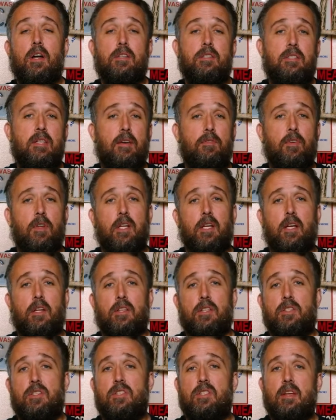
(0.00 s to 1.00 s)
it's definitely on
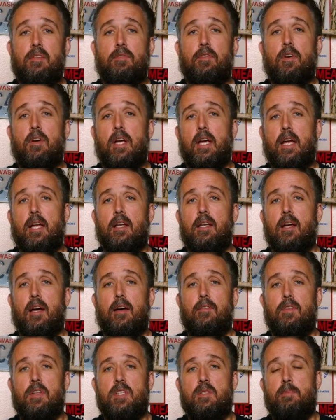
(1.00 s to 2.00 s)
the stiffer end
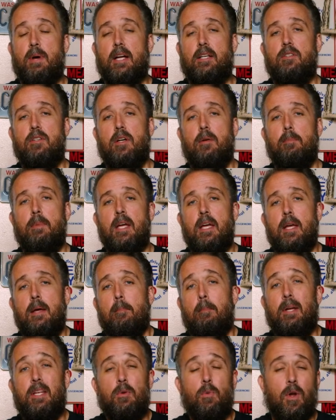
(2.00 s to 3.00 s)
of the spectrum,
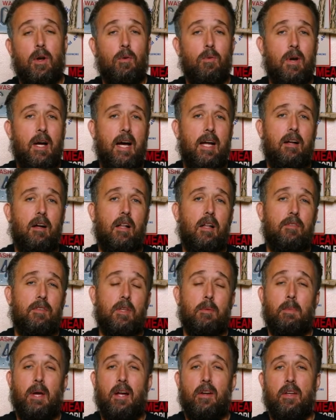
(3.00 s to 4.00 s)
but you want to ride all over the
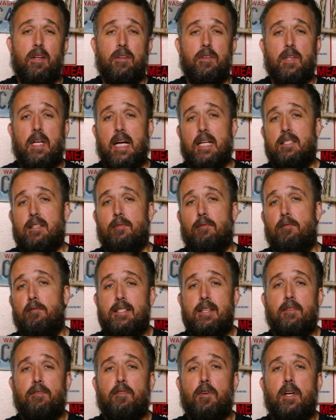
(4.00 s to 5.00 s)
mountain and you've got some
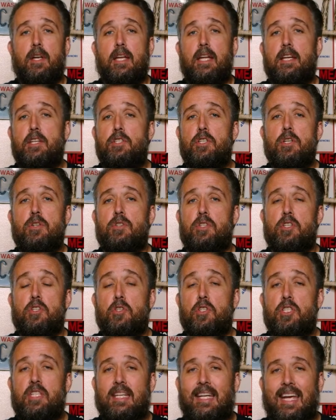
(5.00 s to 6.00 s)
different issues and you
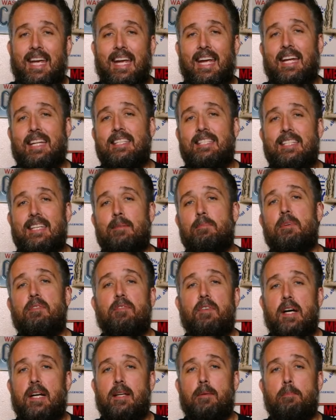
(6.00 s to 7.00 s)
just can't seem to
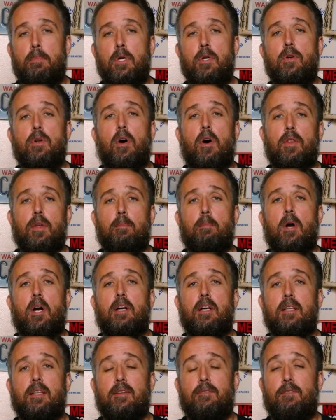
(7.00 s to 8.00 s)
find a boot on the
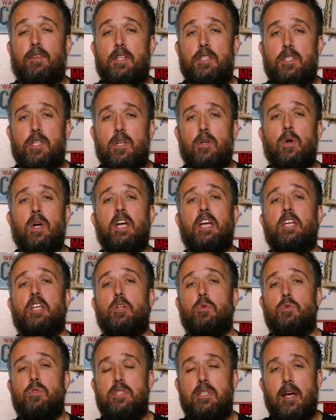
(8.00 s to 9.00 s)
market that fits you,
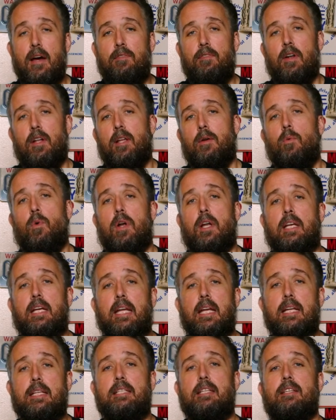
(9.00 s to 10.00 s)
you definitely want to
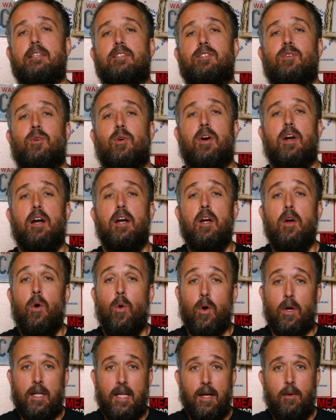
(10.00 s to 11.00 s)
get into the store
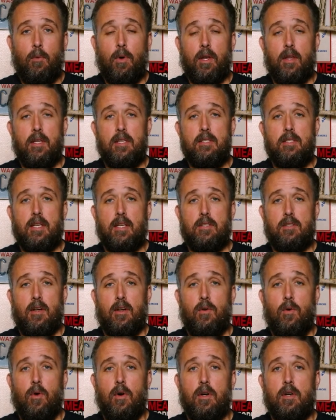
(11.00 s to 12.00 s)
or get one of these things on
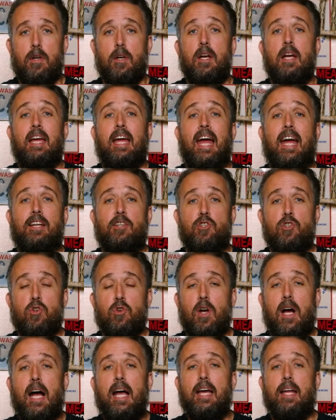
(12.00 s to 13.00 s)
order and
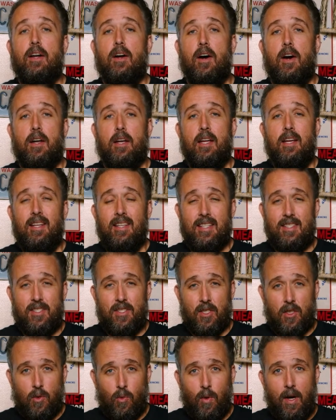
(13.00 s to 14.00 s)
try it on. This is
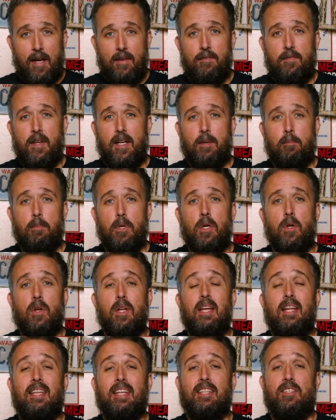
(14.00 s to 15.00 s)
a great fitting boot
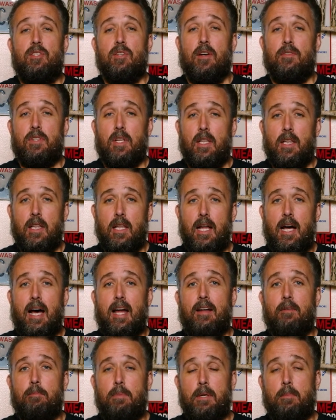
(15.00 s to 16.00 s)
that solves a lot
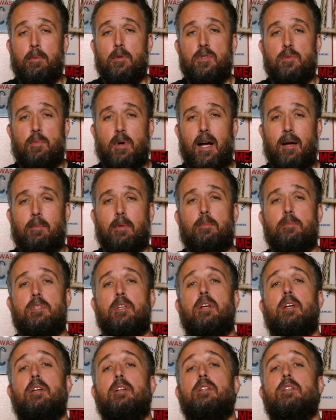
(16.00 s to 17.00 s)
of people's problems.
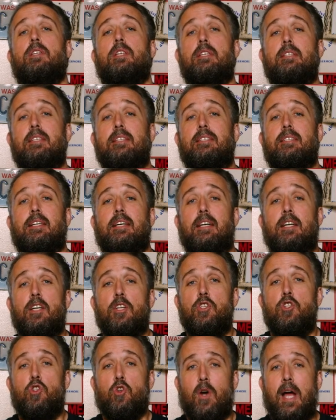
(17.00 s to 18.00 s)
This is the
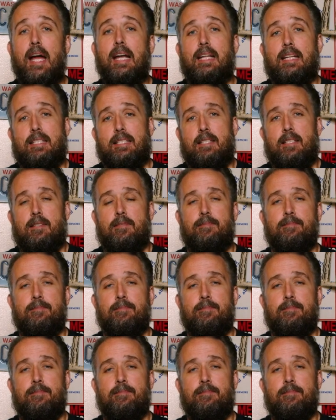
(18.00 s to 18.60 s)
Trident.